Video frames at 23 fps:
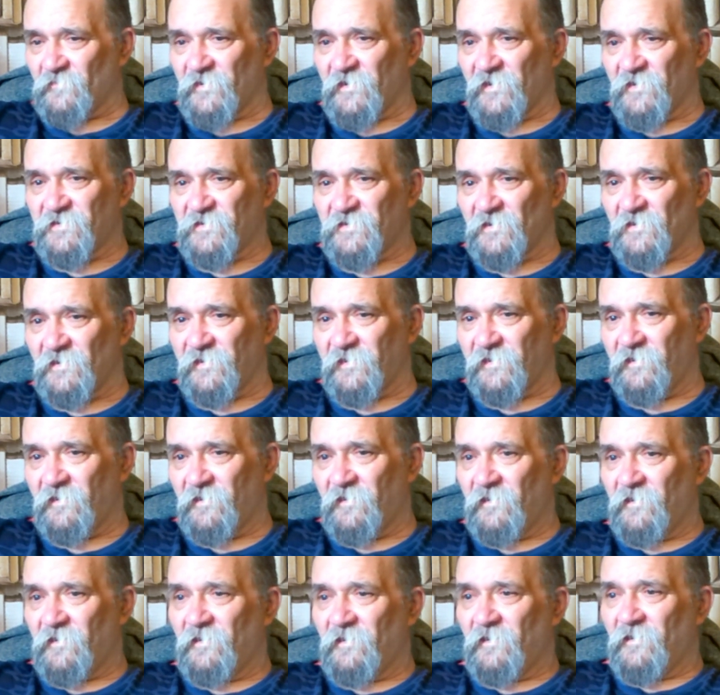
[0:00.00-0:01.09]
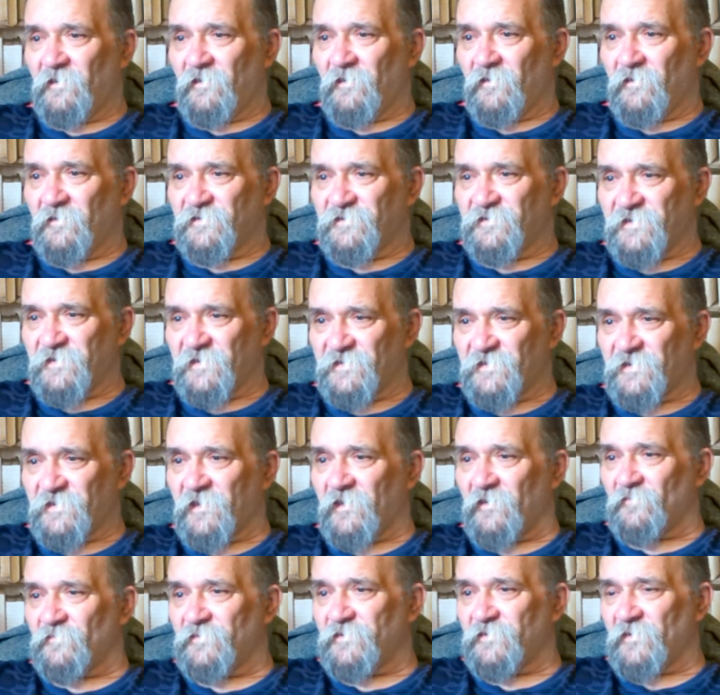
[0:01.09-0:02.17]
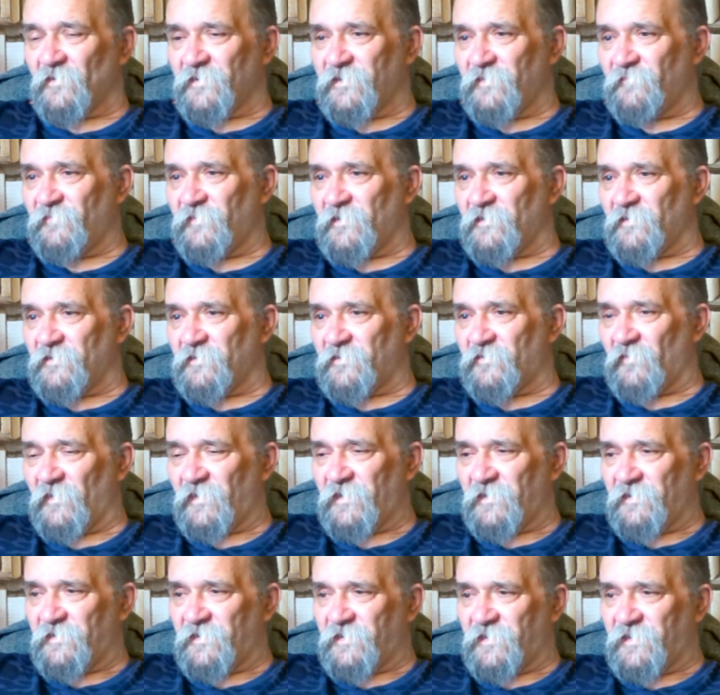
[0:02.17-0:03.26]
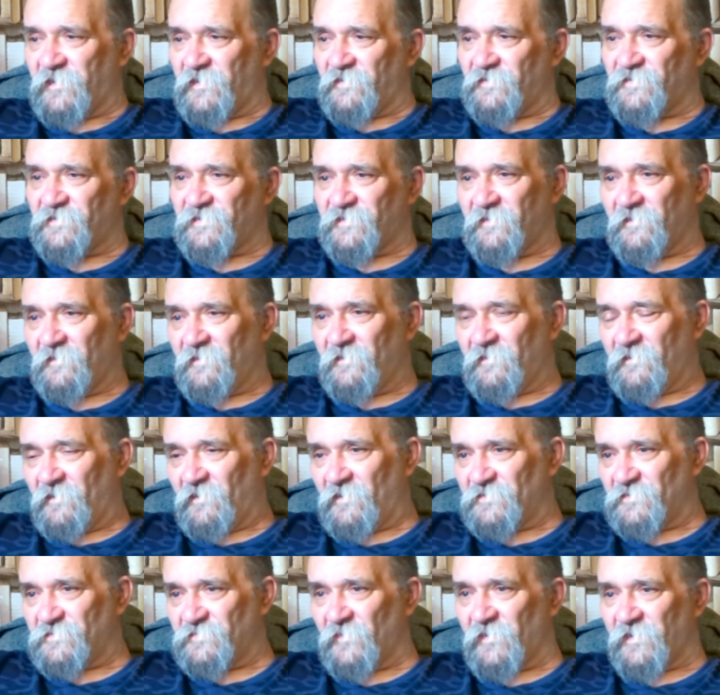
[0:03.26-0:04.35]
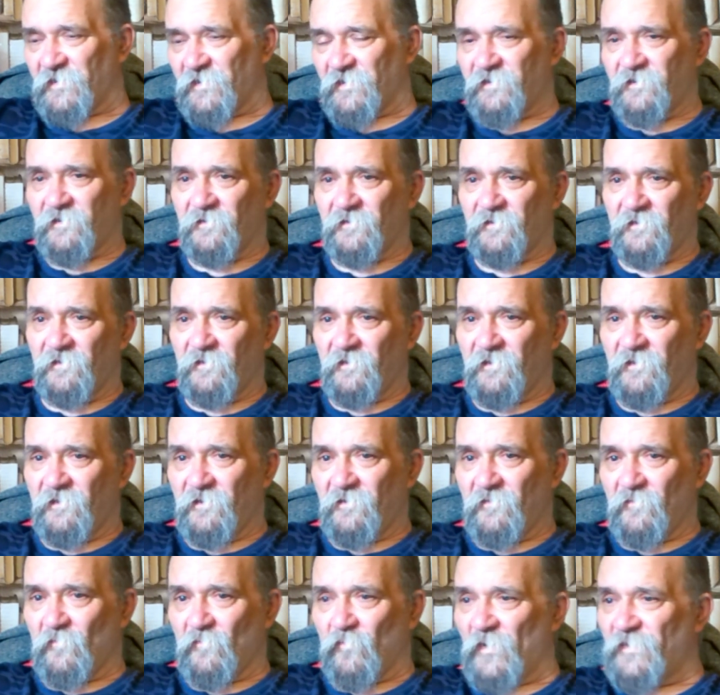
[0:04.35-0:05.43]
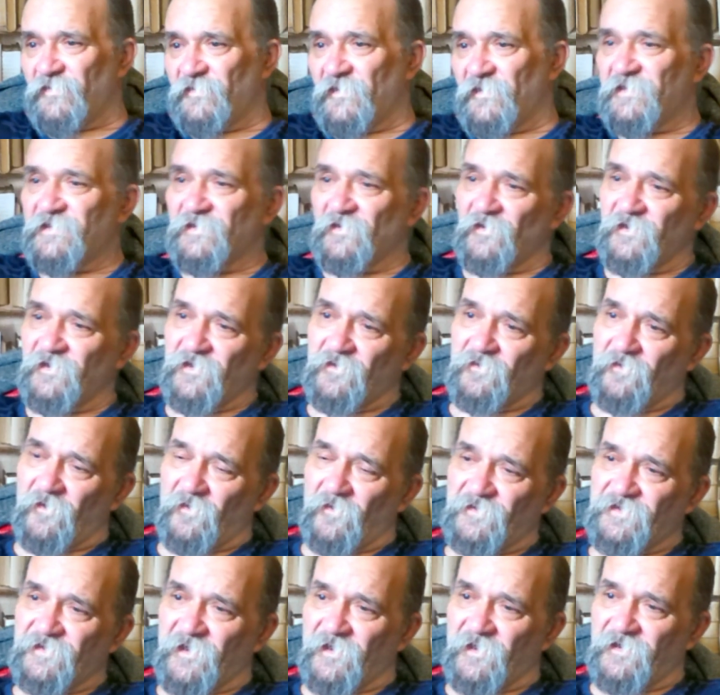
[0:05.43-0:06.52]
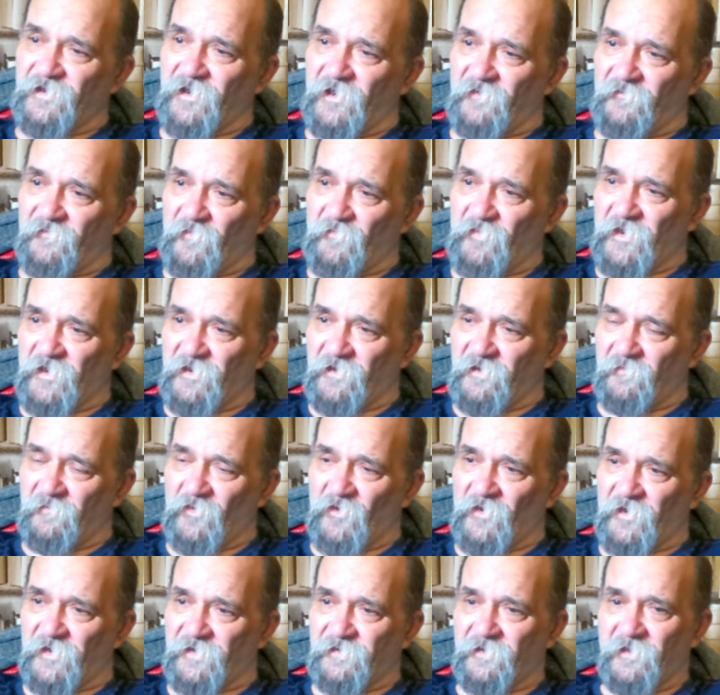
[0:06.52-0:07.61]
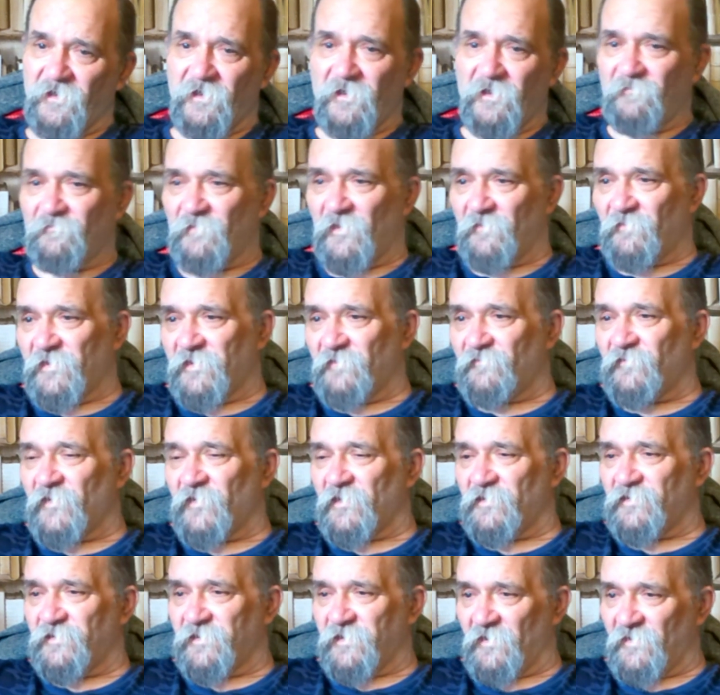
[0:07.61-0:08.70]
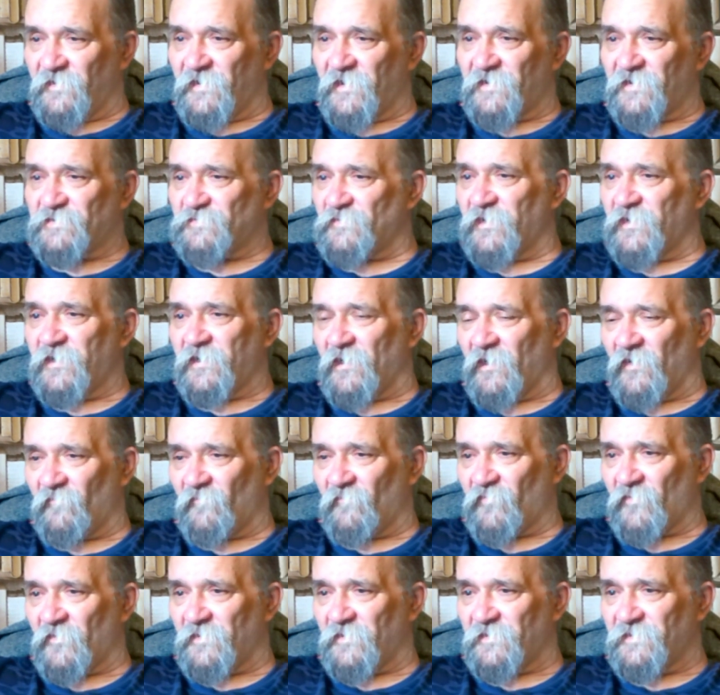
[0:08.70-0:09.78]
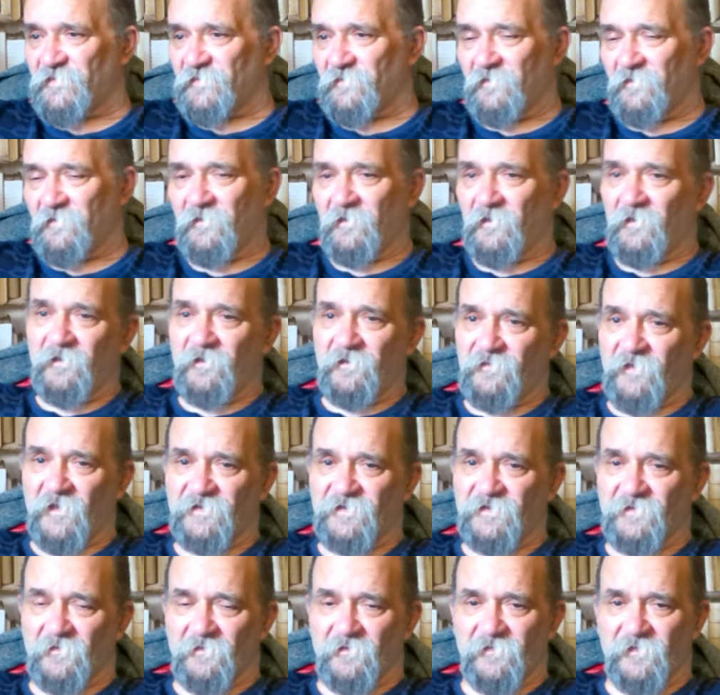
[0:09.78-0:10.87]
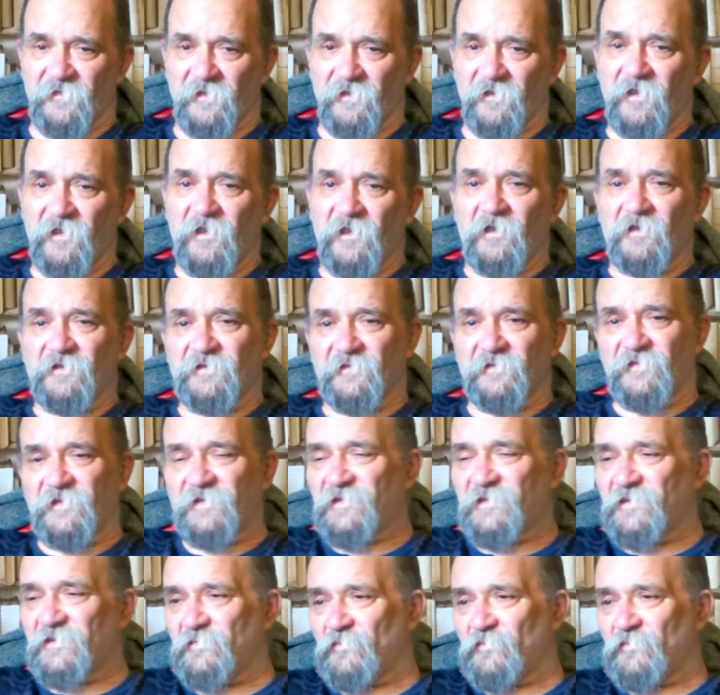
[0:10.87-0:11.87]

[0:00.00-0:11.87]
would actually discount or give you a credit against a drink when they saw you go outside and have a pee in a bucket. Maybe give you your next drink half price, that sort of thing. So this